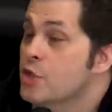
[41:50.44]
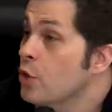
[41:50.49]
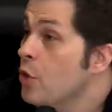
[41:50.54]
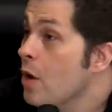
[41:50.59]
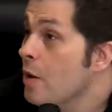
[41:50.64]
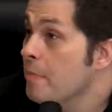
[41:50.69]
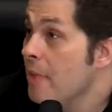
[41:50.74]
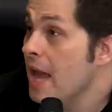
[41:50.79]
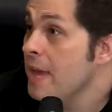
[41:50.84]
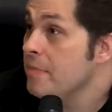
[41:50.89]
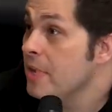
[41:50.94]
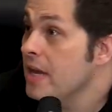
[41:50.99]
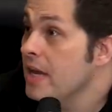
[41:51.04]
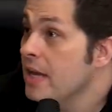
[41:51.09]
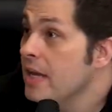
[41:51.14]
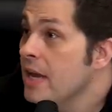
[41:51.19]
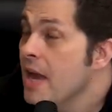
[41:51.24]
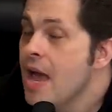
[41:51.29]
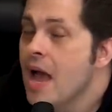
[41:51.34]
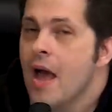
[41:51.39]
uh, sure,
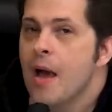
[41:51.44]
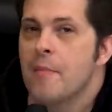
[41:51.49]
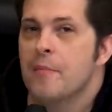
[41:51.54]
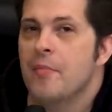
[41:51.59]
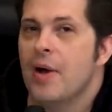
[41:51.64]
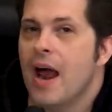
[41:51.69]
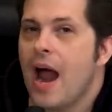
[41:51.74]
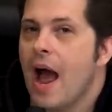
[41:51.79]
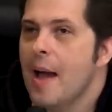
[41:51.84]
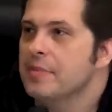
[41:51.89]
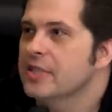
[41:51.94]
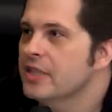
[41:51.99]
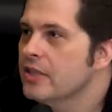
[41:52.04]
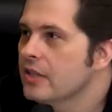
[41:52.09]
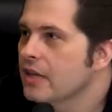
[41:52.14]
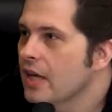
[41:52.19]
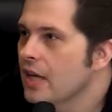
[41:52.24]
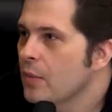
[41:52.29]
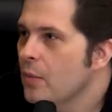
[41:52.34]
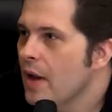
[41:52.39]
maybe but I'm
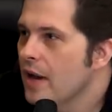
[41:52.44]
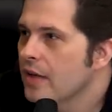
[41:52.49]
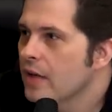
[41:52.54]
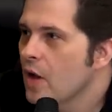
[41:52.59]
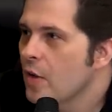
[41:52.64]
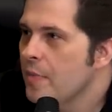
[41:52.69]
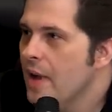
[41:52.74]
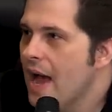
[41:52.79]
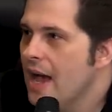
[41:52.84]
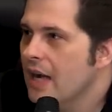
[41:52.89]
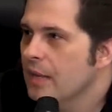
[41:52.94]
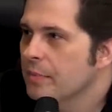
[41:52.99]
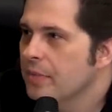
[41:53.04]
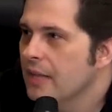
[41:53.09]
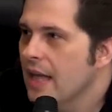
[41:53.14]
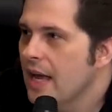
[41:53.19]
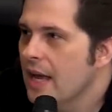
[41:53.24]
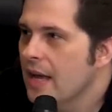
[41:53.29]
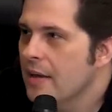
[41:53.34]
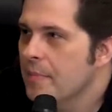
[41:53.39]
still gonna want to go back and
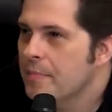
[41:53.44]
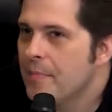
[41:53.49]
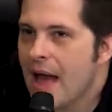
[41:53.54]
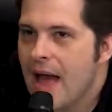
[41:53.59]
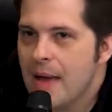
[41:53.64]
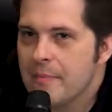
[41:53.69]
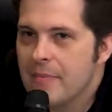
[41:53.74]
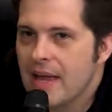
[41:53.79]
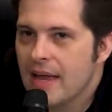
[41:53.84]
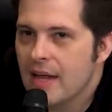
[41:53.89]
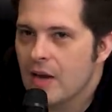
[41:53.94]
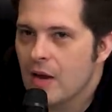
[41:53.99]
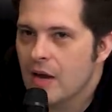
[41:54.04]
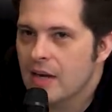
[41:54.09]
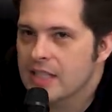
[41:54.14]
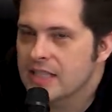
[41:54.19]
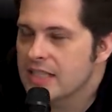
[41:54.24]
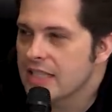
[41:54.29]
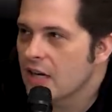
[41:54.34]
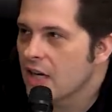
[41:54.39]
play Batman
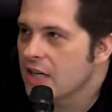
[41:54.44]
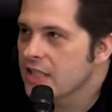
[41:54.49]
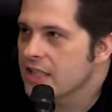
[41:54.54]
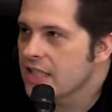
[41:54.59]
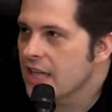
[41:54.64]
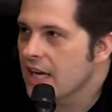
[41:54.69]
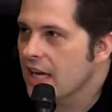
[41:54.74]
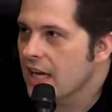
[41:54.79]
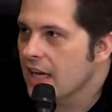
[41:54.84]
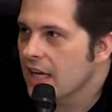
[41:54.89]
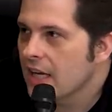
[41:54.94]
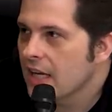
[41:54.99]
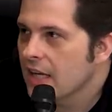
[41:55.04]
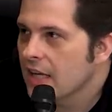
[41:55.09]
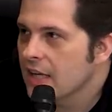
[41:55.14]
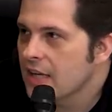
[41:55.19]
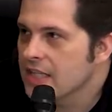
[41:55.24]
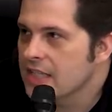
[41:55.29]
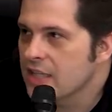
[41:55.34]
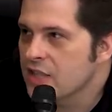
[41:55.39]
on a CRT
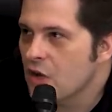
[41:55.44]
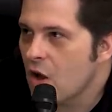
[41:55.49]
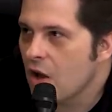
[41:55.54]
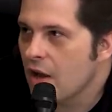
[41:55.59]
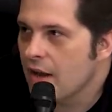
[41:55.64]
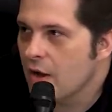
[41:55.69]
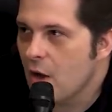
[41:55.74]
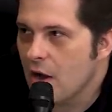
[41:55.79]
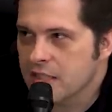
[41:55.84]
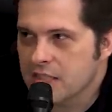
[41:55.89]
because it's an